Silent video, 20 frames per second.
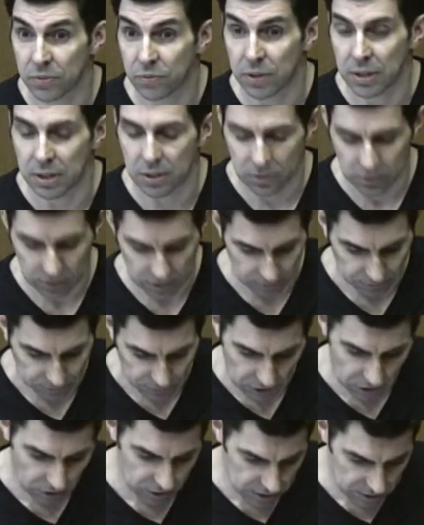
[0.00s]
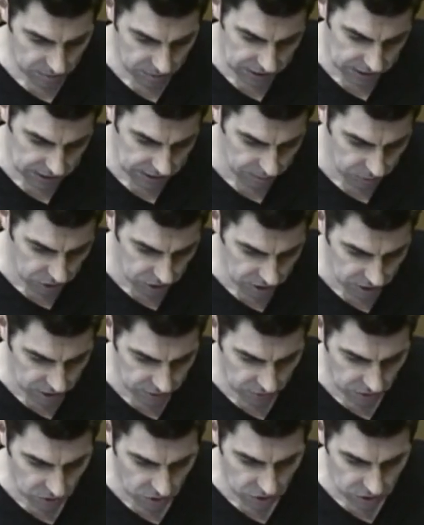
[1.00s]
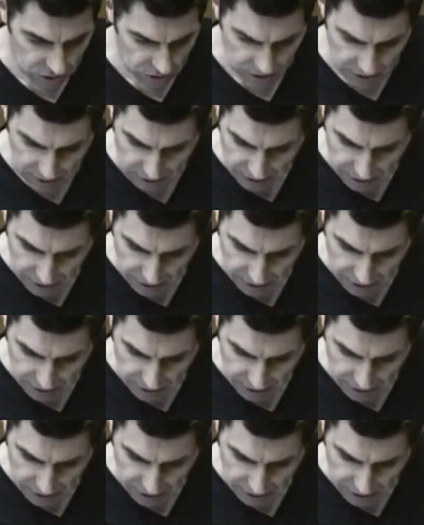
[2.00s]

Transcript: field. There are some exceptions, of course.